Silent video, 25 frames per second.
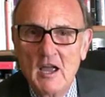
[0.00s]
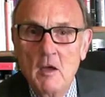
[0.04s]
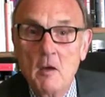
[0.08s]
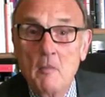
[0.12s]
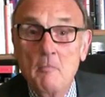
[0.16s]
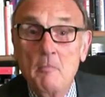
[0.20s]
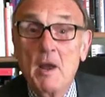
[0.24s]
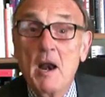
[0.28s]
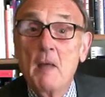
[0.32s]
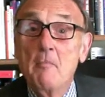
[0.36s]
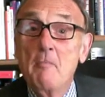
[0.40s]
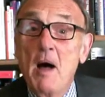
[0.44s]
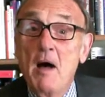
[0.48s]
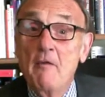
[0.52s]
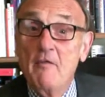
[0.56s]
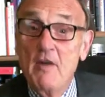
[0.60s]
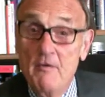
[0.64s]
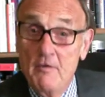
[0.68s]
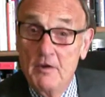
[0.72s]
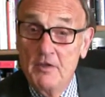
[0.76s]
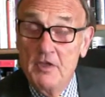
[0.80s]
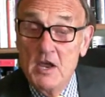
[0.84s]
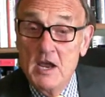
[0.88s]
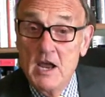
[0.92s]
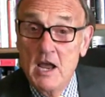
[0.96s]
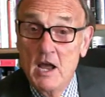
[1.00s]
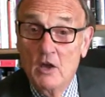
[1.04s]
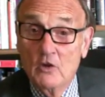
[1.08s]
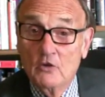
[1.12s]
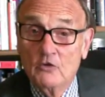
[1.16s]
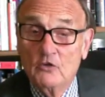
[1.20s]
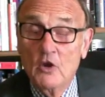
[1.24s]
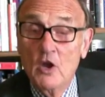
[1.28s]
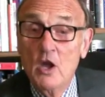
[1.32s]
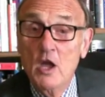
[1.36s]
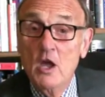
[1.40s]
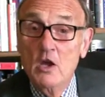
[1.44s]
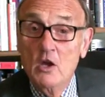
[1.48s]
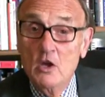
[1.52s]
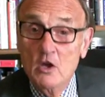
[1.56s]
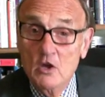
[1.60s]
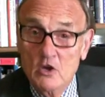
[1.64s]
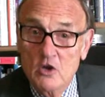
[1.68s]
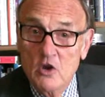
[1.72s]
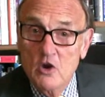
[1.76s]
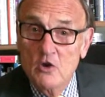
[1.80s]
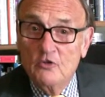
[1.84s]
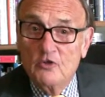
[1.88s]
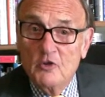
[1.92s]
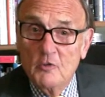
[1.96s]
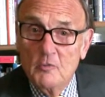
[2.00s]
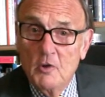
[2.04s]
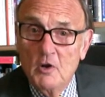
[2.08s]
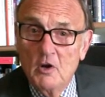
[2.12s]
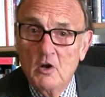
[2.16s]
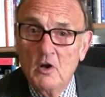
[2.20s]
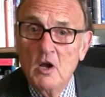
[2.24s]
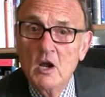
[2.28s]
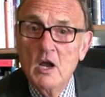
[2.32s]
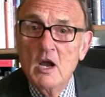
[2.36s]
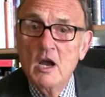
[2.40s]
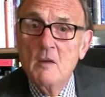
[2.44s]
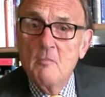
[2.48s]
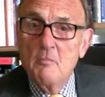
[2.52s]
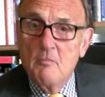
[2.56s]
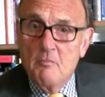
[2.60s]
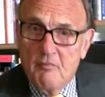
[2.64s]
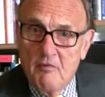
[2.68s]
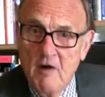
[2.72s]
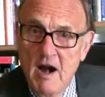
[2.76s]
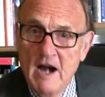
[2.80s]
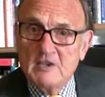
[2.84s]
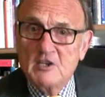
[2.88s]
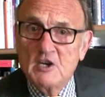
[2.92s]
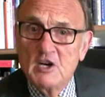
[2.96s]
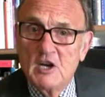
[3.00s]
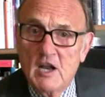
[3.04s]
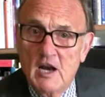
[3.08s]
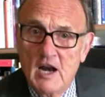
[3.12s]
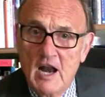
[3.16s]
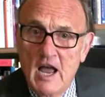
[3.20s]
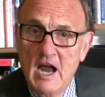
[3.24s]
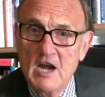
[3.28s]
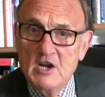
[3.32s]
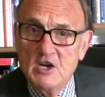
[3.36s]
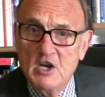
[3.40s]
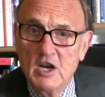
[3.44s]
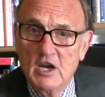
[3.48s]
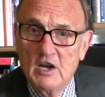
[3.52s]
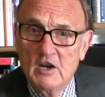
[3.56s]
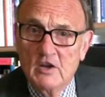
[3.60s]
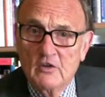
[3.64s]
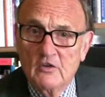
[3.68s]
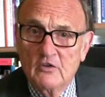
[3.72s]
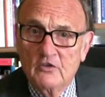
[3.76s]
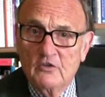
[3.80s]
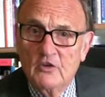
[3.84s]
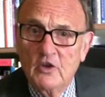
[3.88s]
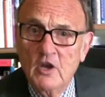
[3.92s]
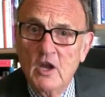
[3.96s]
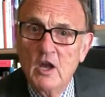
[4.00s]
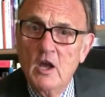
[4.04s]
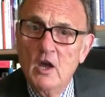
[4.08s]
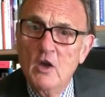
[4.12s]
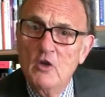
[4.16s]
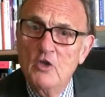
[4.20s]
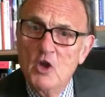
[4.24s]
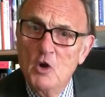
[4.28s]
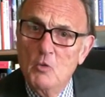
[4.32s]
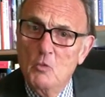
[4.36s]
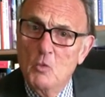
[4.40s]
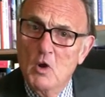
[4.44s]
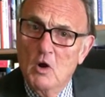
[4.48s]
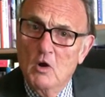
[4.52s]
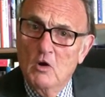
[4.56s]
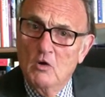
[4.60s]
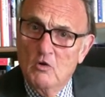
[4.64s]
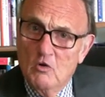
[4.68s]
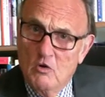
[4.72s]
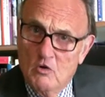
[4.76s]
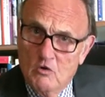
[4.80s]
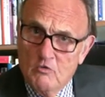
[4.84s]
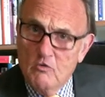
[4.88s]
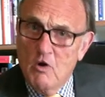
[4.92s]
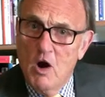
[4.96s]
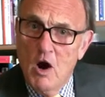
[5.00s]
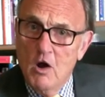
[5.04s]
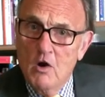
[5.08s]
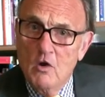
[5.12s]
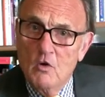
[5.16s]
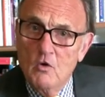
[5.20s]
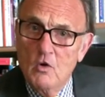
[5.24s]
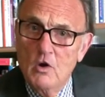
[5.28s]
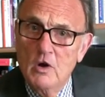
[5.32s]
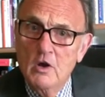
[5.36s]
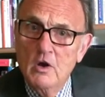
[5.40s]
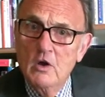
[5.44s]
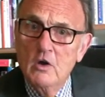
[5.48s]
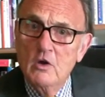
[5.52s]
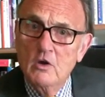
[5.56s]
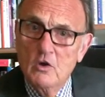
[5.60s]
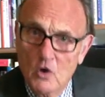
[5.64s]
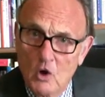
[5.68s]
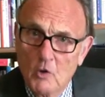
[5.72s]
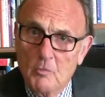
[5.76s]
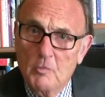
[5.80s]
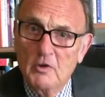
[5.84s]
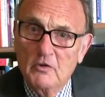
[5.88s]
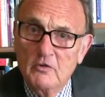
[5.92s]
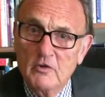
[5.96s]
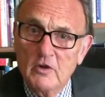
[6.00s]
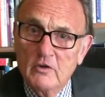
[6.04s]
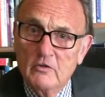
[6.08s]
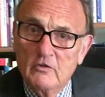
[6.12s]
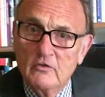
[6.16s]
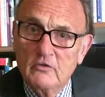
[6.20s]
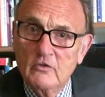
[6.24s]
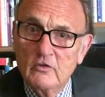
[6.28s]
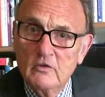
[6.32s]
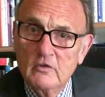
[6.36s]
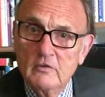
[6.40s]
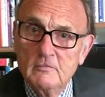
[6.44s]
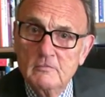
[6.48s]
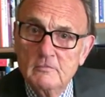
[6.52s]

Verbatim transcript: but above everything else, usable, practical ideas that will grow your business.